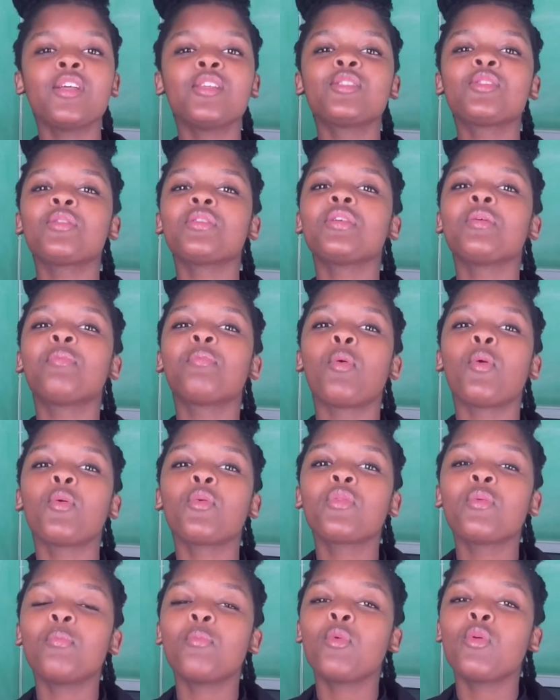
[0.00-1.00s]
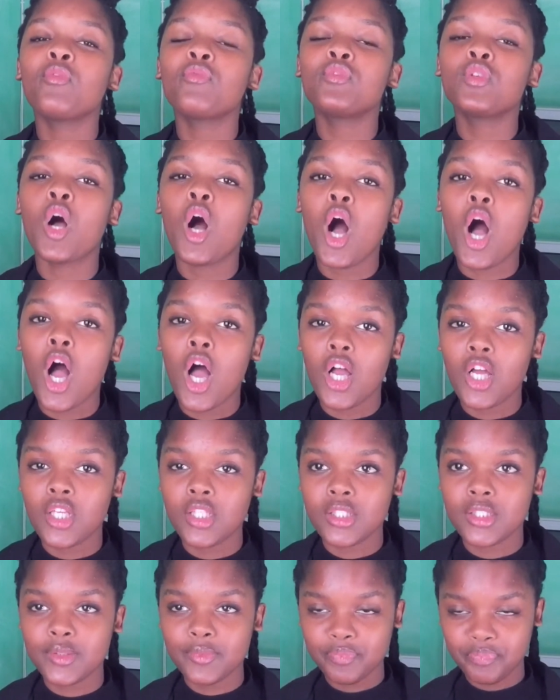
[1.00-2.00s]
So they both moved
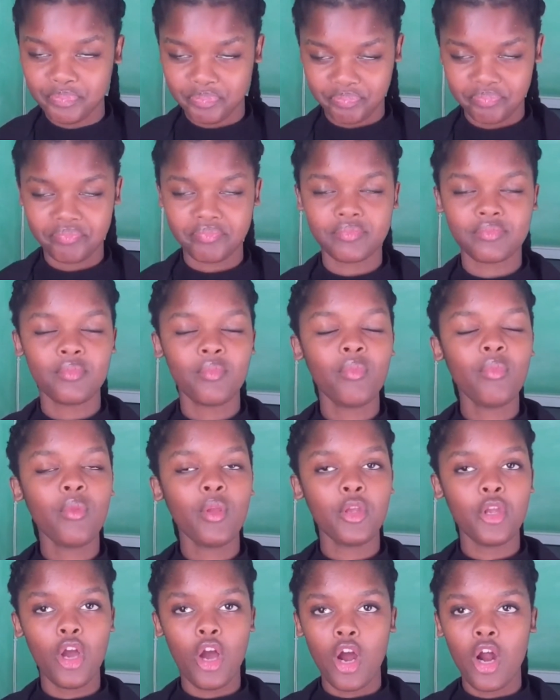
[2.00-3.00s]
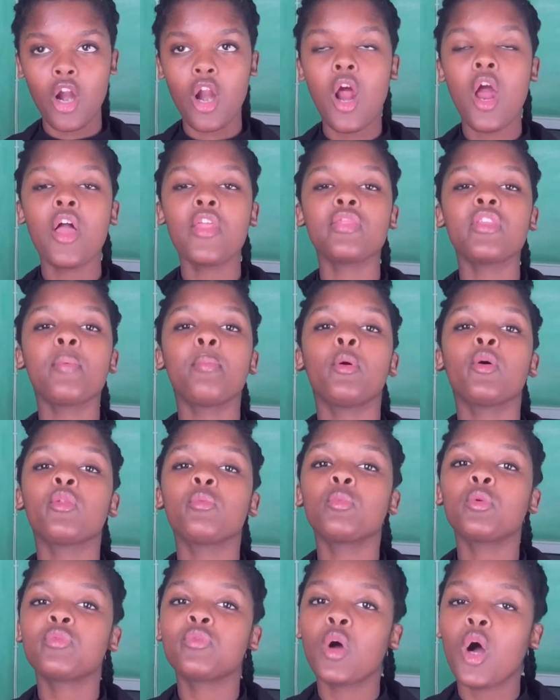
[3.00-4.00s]
on. Yeah, they
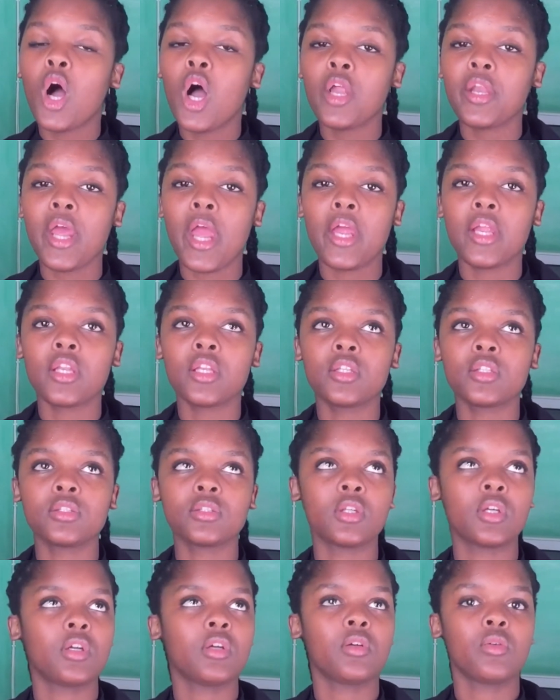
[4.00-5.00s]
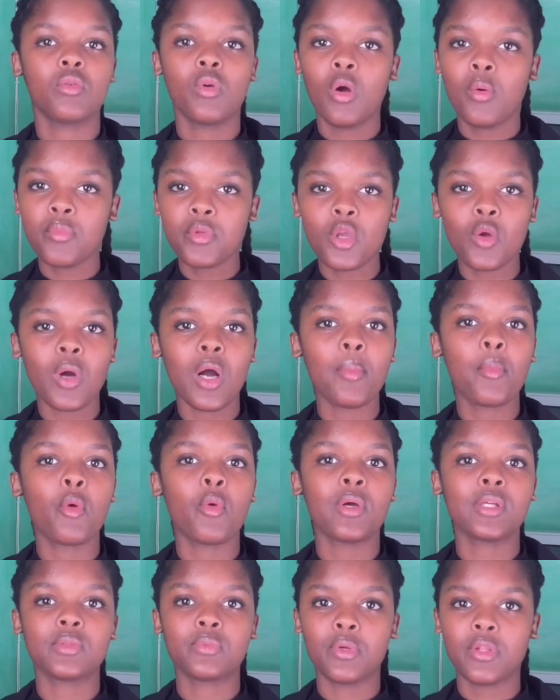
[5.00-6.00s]
both moved on, and
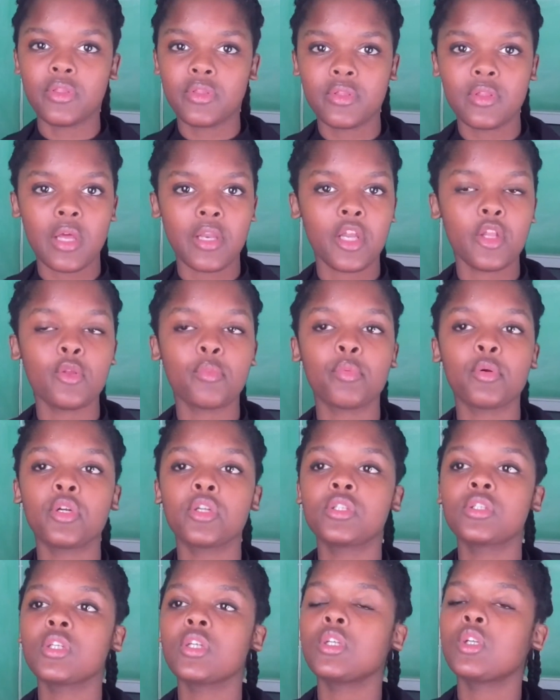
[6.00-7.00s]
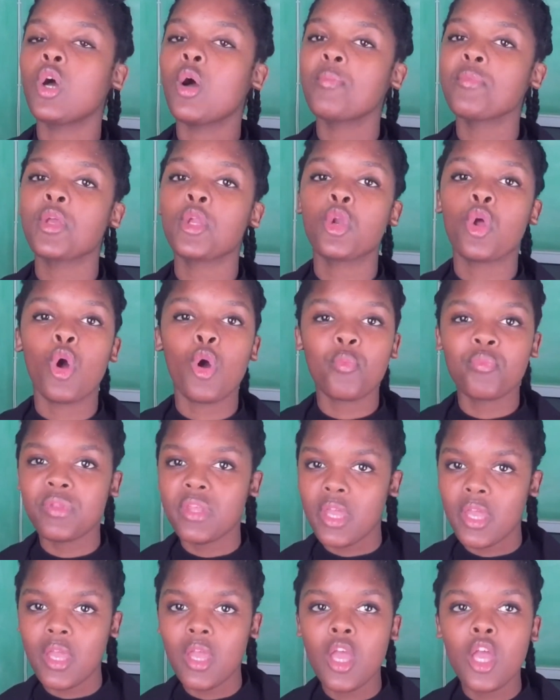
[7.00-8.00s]
Omniwabo was with another person,
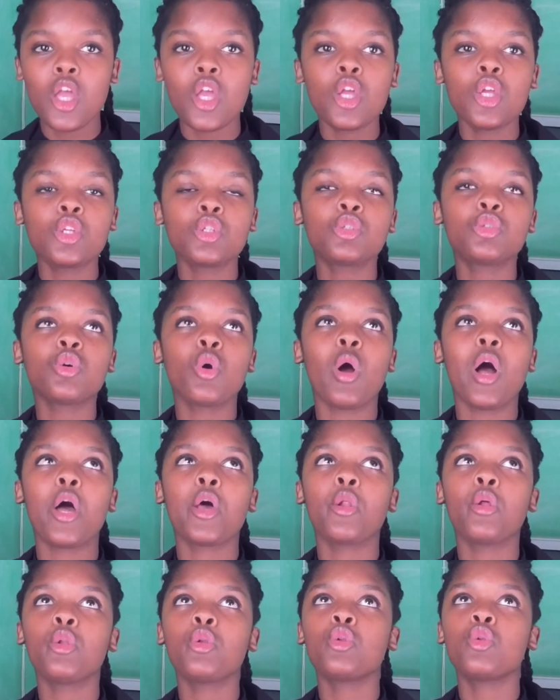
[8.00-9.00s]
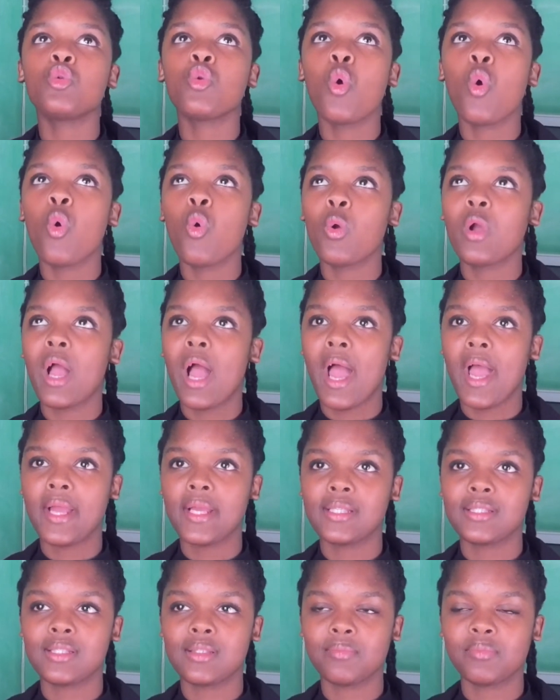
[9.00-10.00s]
so I don't know,
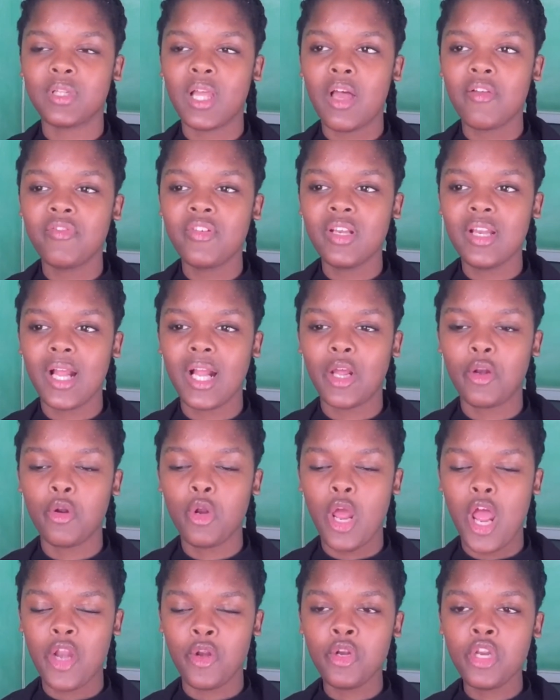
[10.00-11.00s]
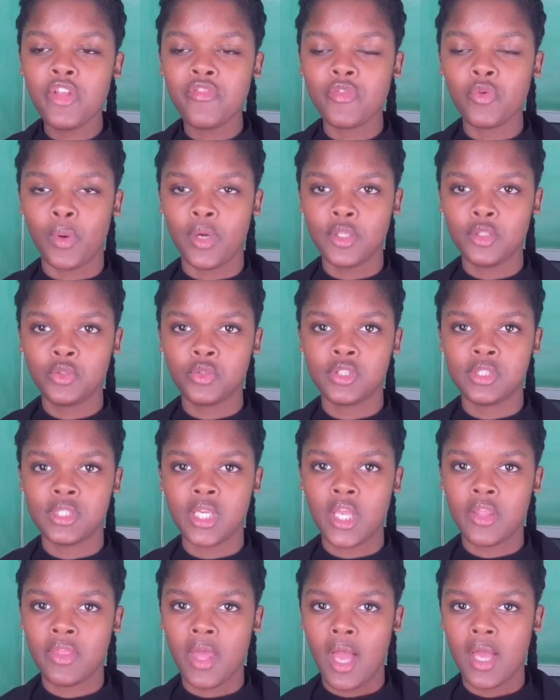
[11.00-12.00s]
guys. I feel like I don't even want to
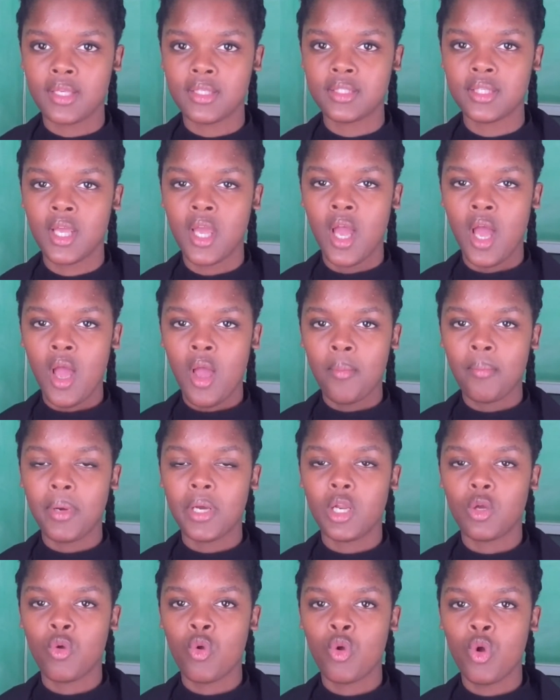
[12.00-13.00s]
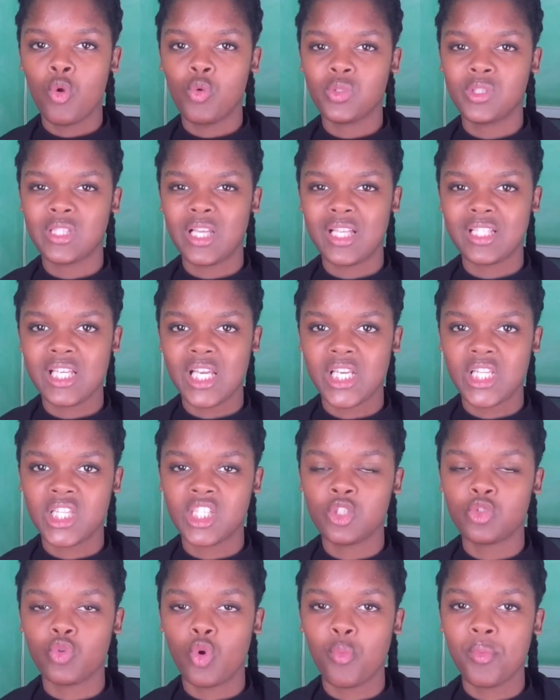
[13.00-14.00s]
say that Banakoko Usatana
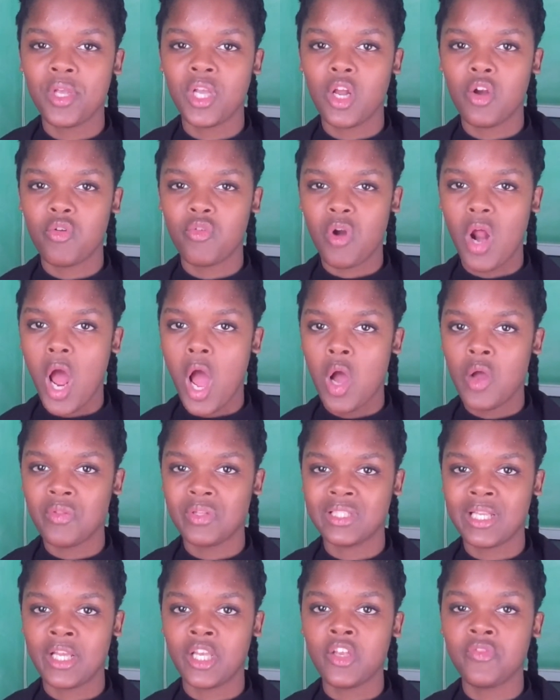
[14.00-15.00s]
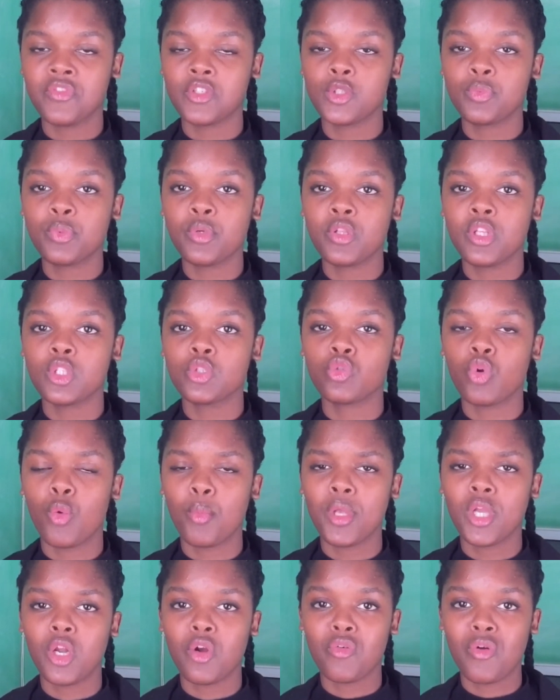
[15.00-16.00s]
that's roaming around, like evil spirit that's
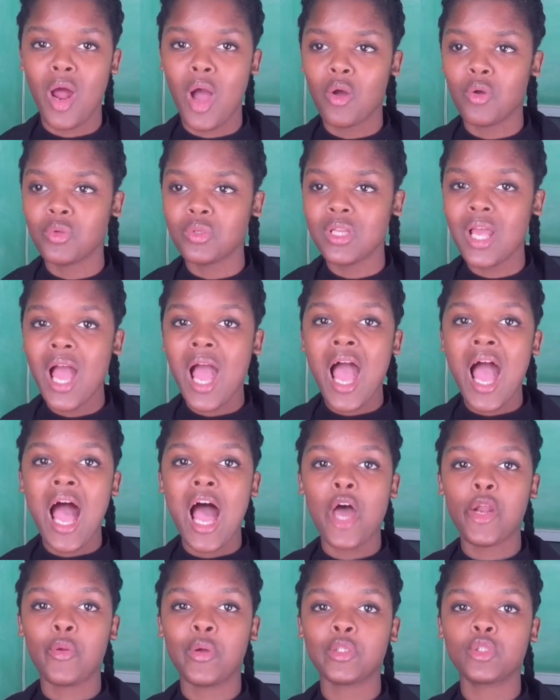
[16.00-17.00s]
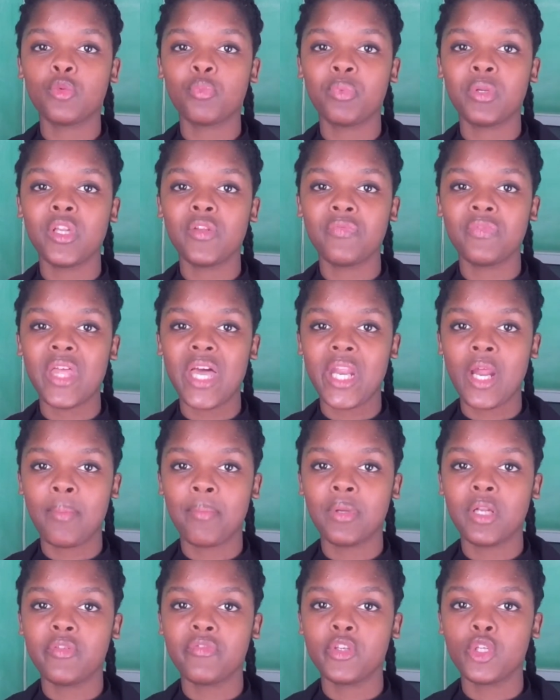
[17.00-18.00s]
roaming around. I don't want to believe that. I
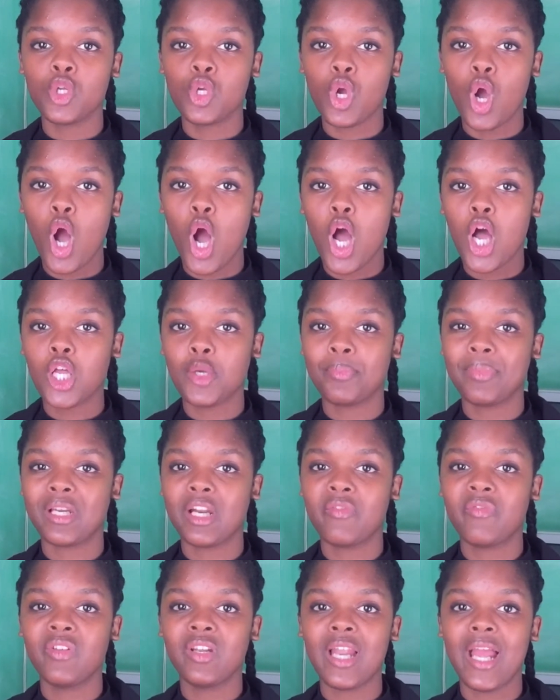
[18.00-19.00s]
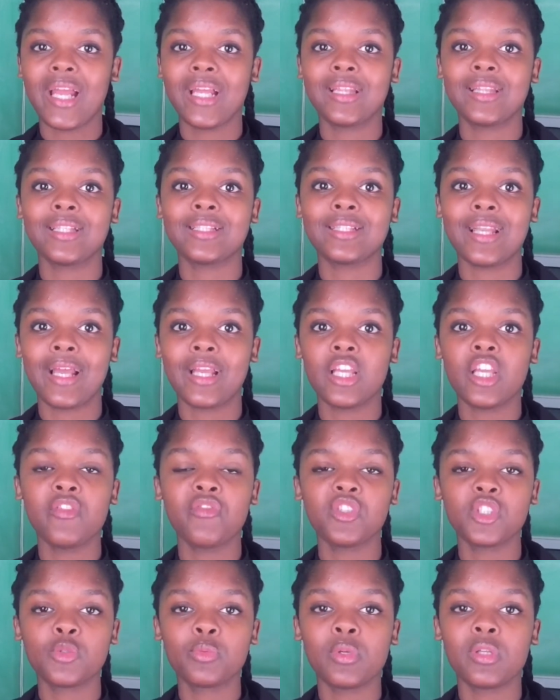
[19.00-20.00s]
believe in God, but I feel like there's like
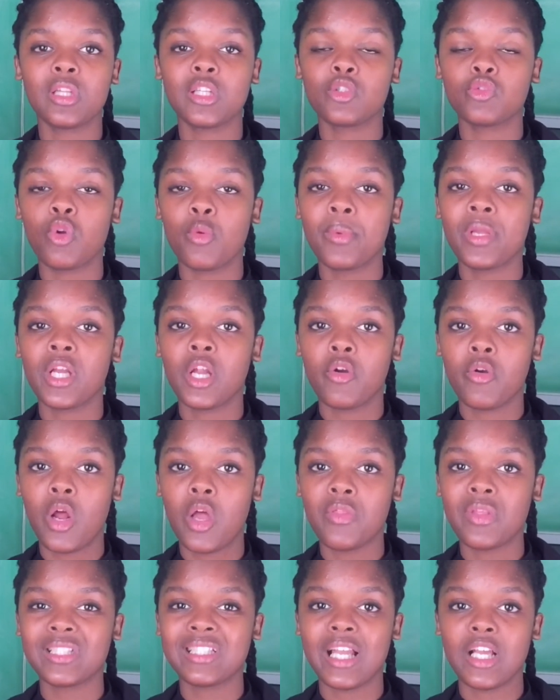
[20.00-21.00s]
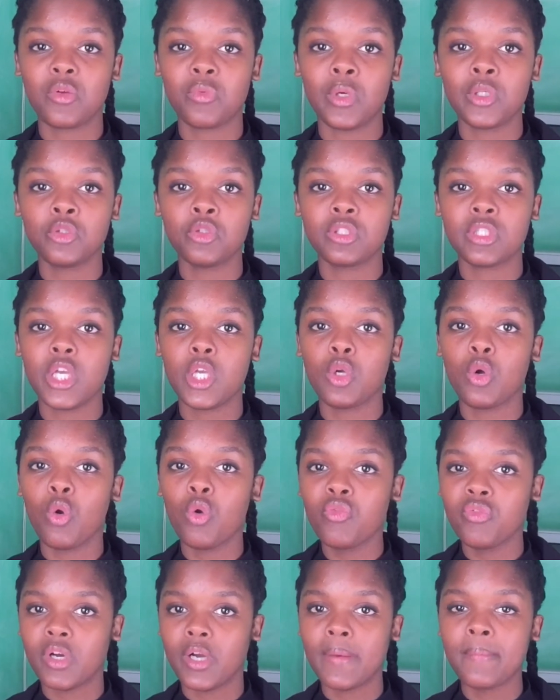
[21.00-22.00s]
evil spirit that's roaming around that's like want to take
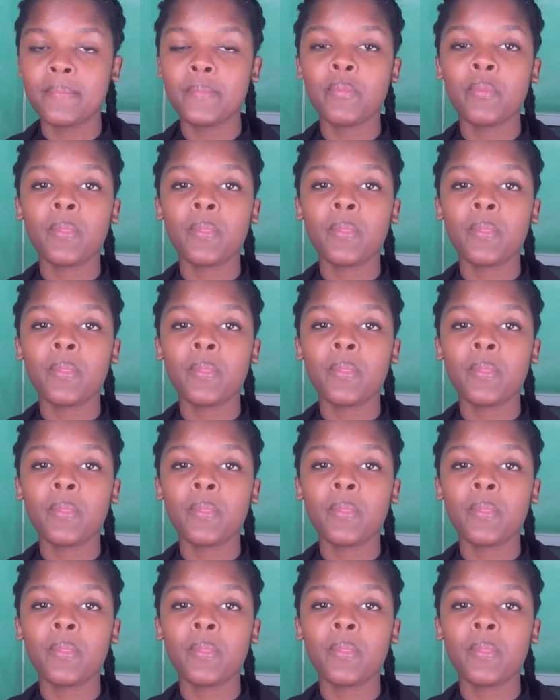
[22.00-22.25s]
over.